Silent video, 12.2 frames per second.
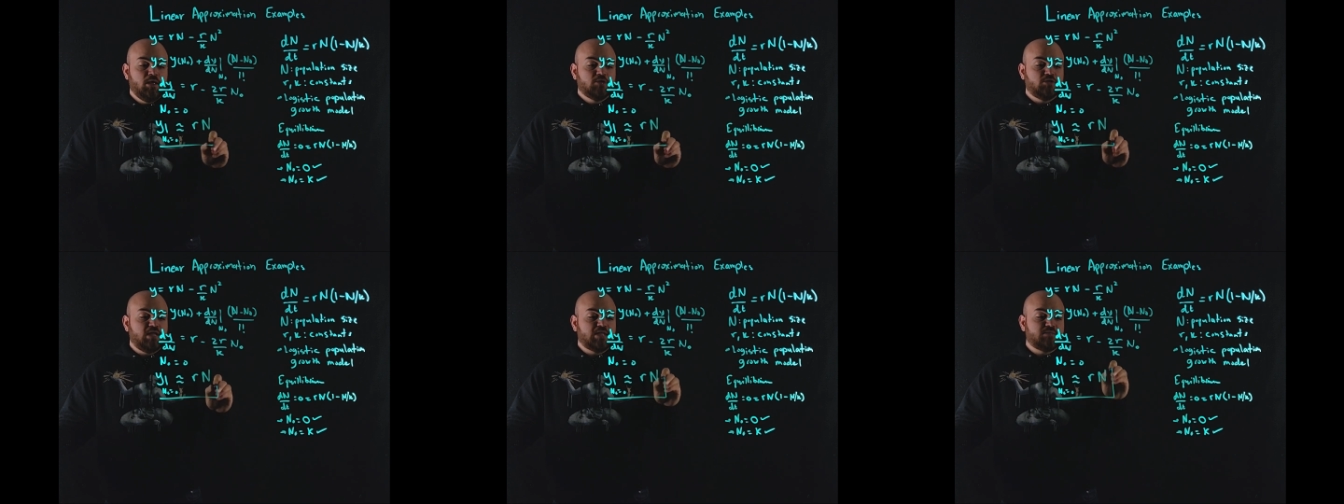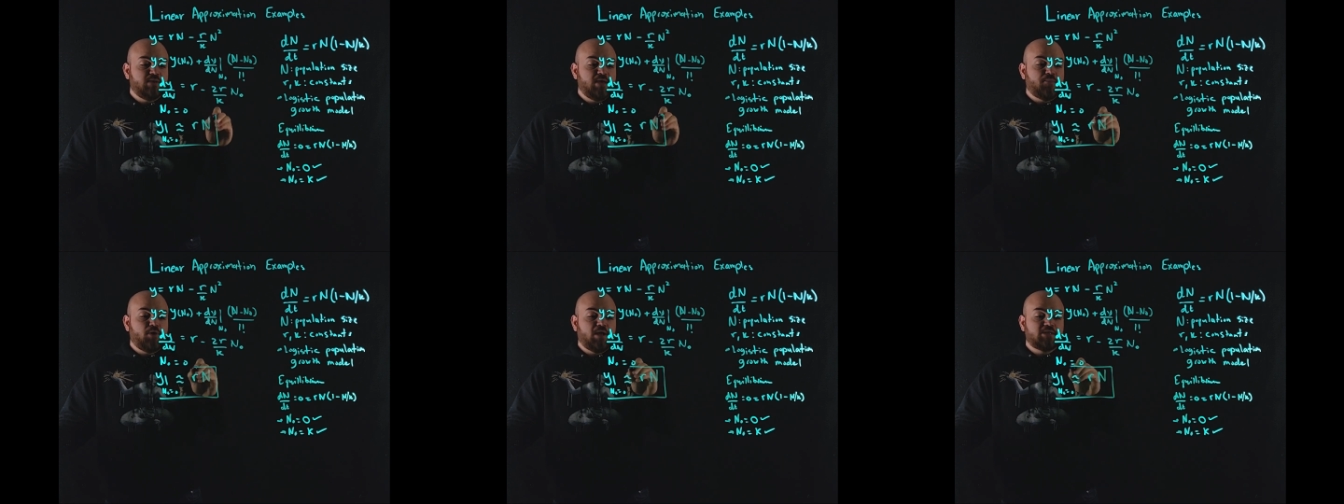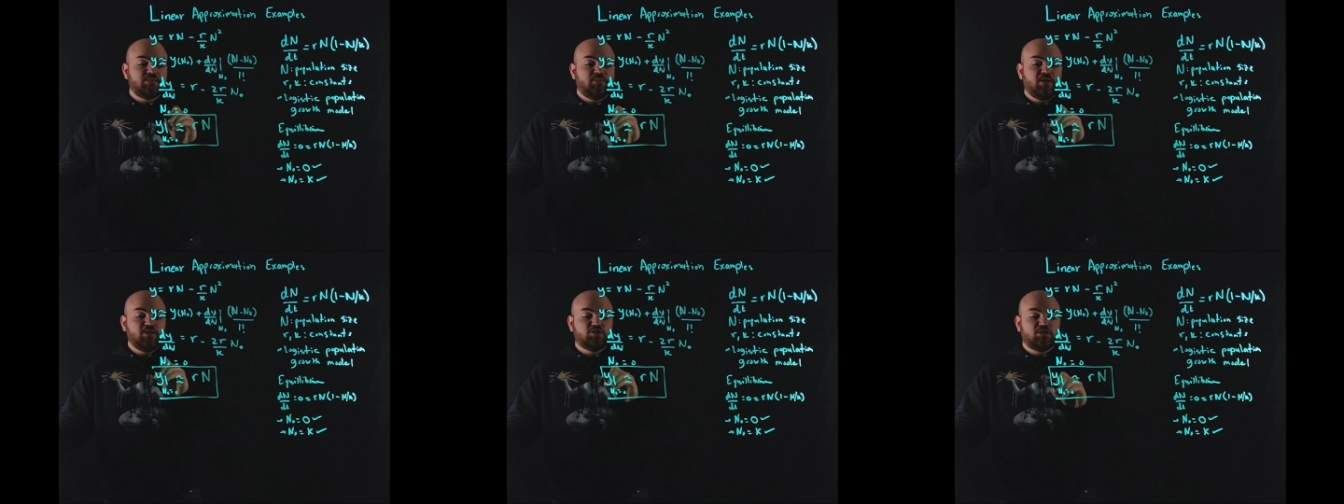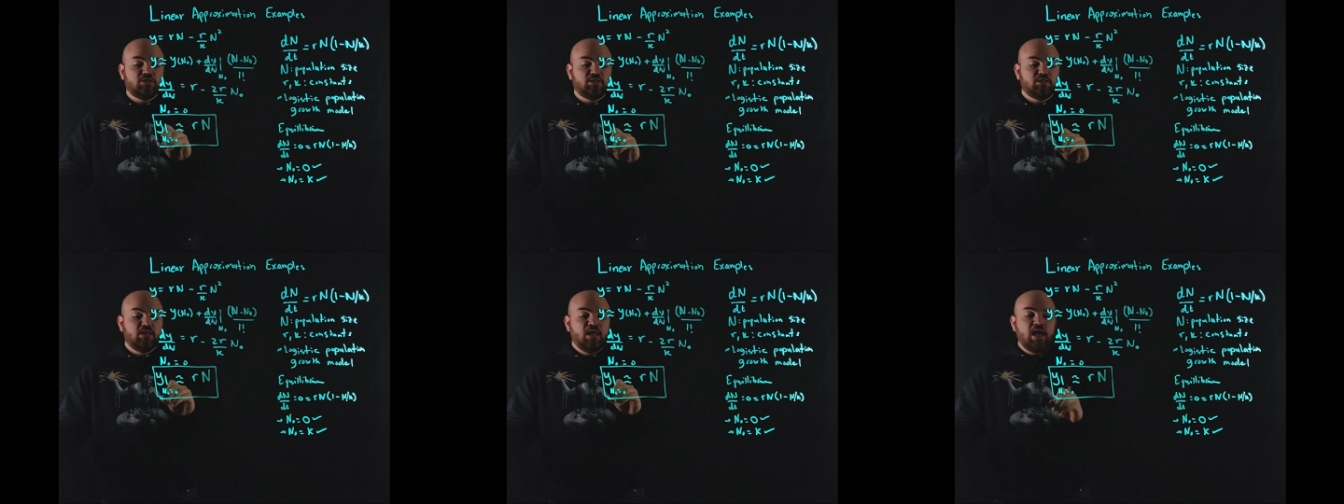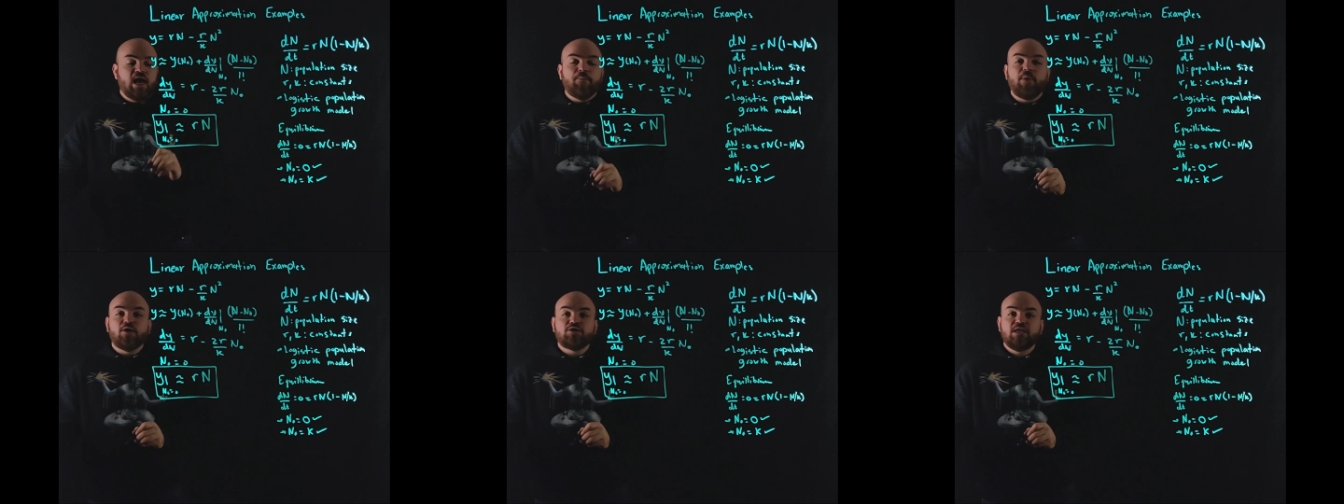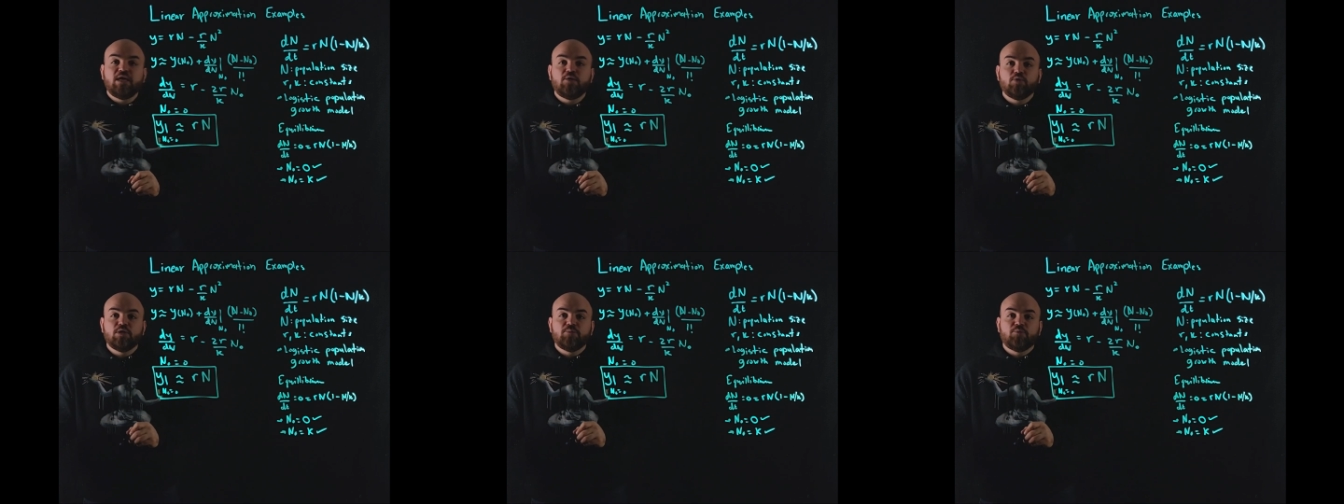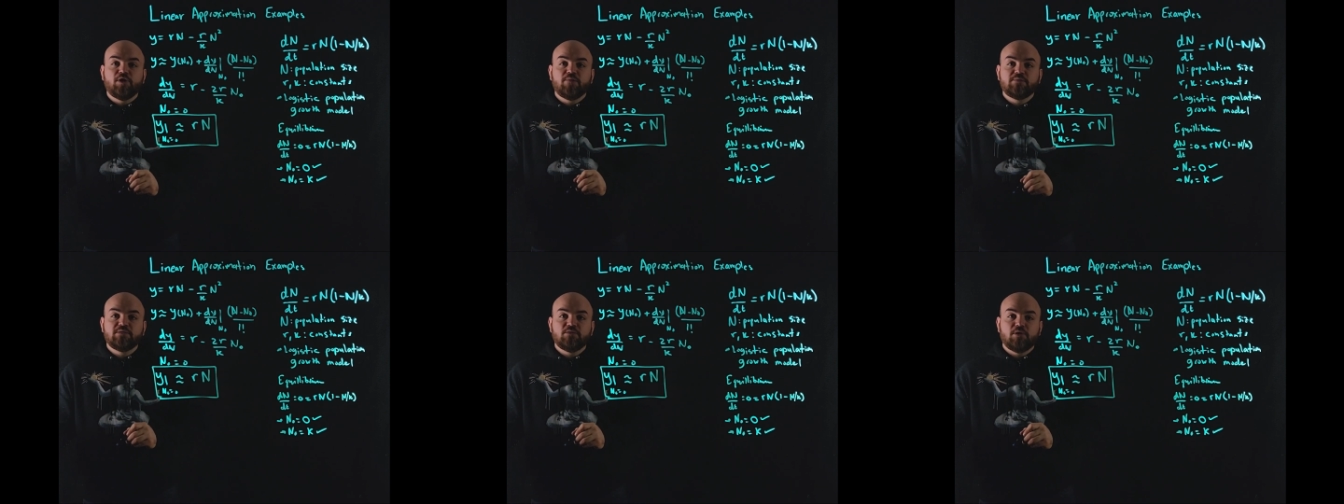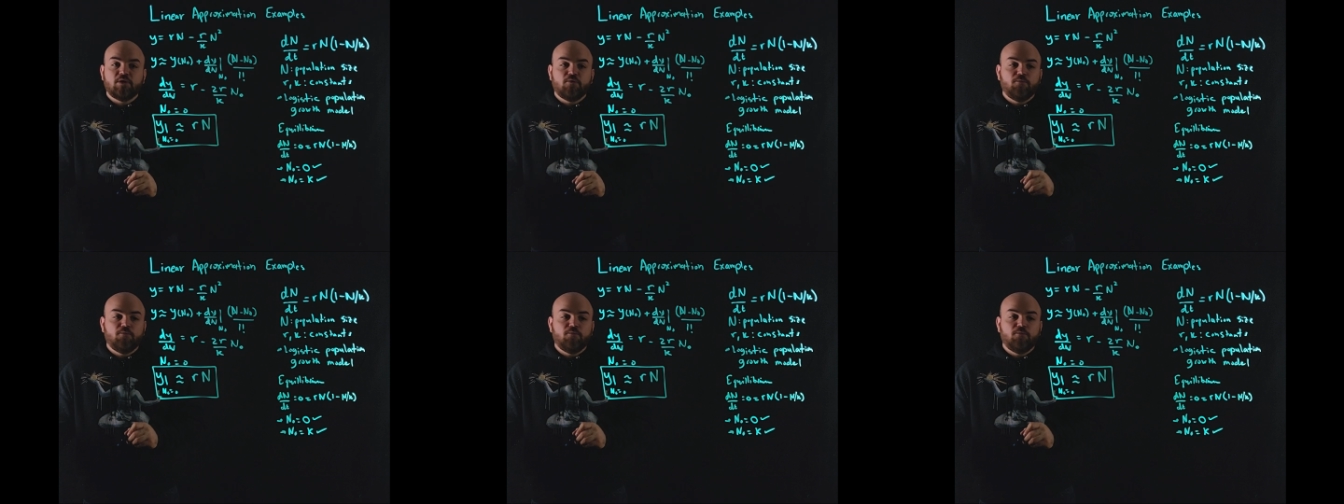So that's my approximation about the equilibrium 0.